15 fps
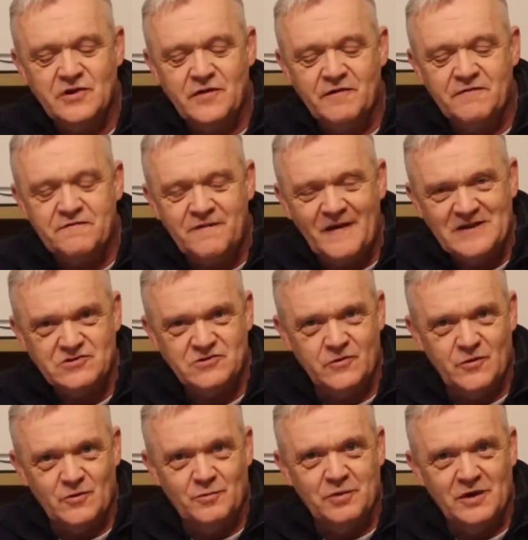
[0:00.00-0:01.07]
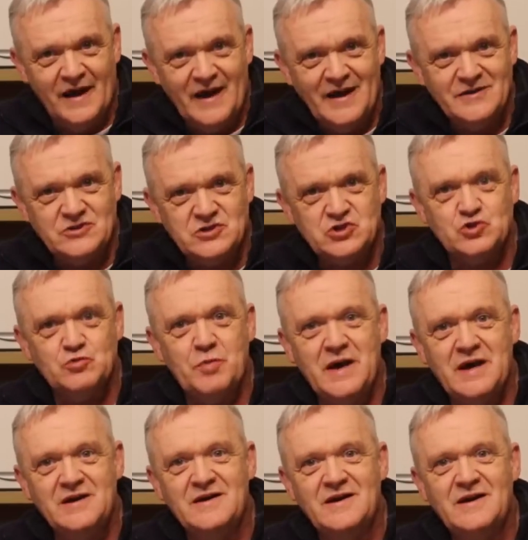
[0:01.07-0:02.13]
So the faster the blades
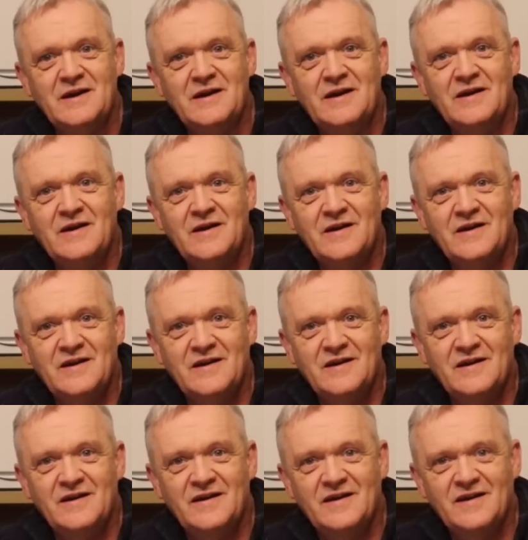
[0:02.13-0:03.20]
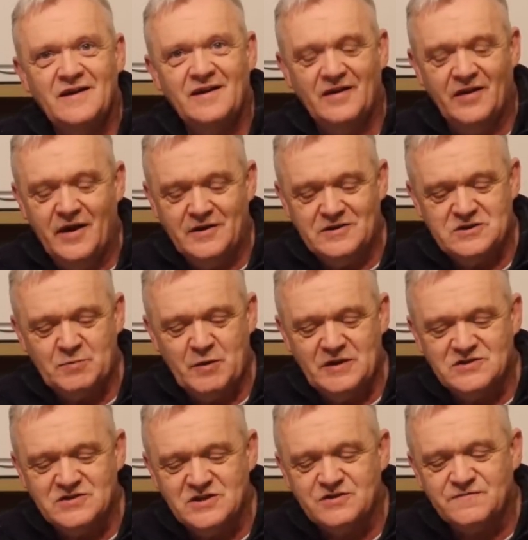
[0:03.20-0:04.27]
spin, it
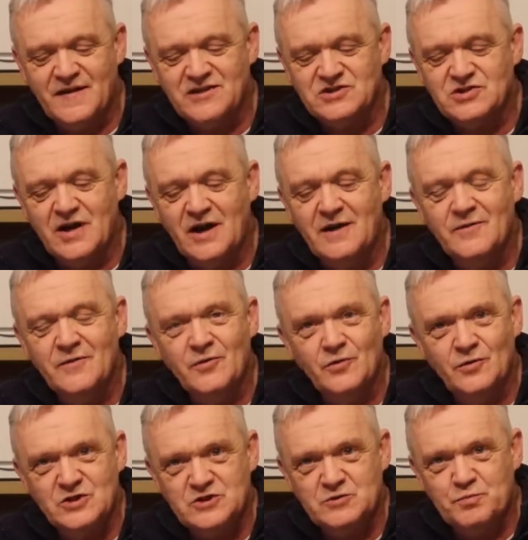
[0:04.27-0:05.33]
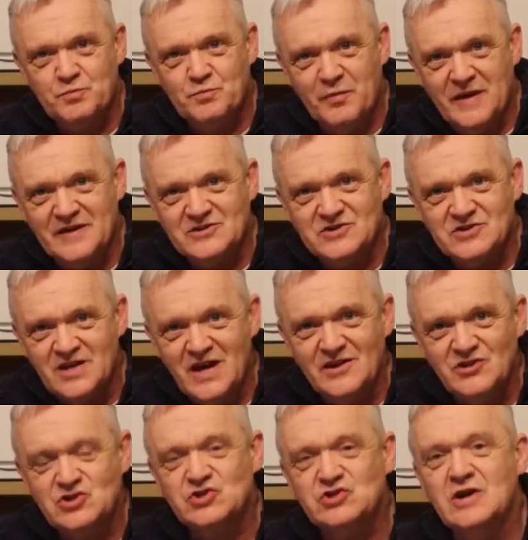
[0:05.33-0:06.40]
spins this faster, which spins
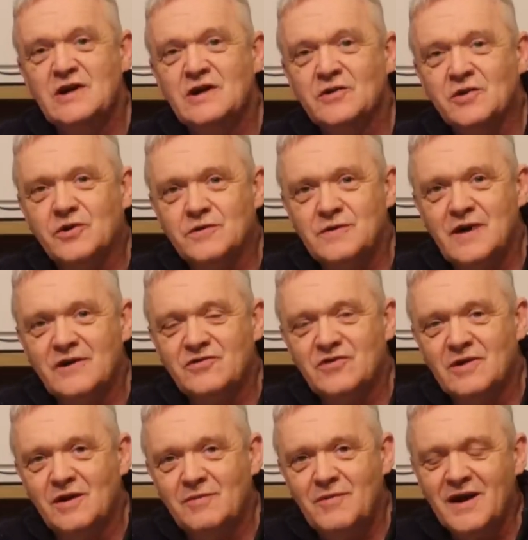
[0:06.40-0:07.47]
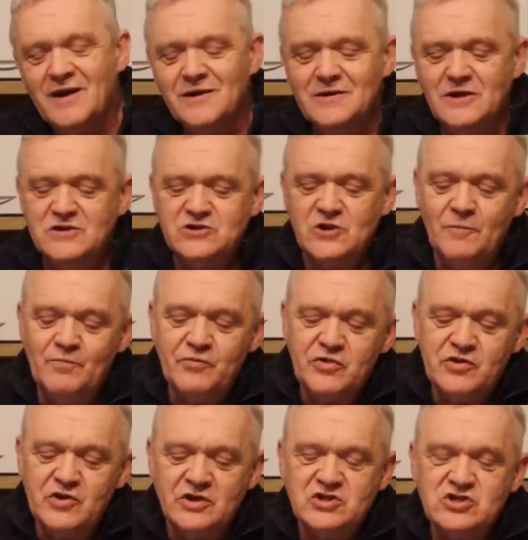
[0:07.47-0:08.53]
this, creating a
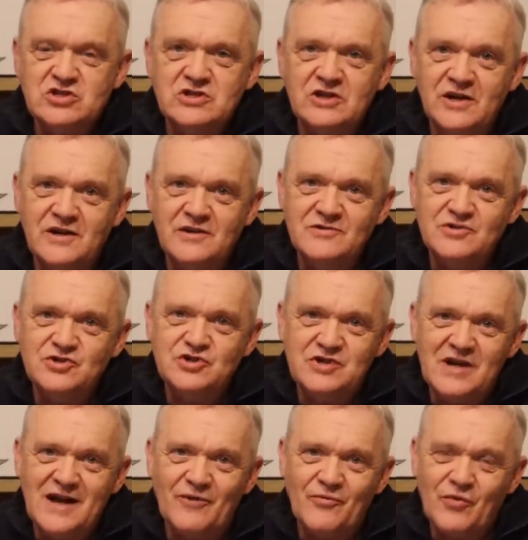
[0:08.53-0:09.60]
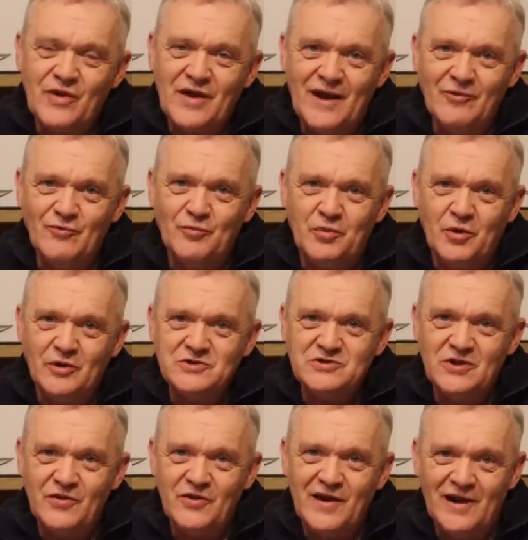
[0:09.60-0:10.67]
mechanism that slows down the output,
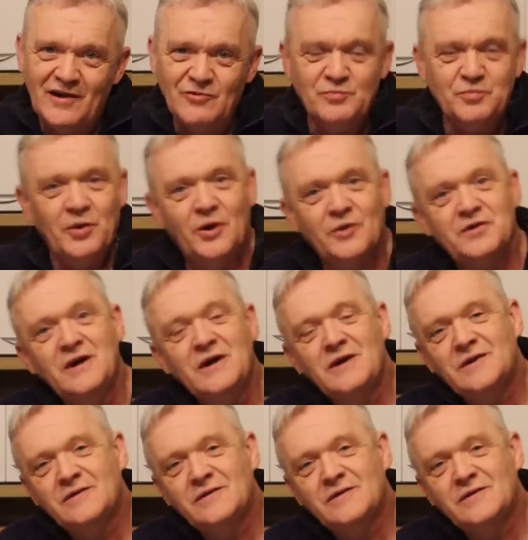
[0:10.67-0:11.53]
so the output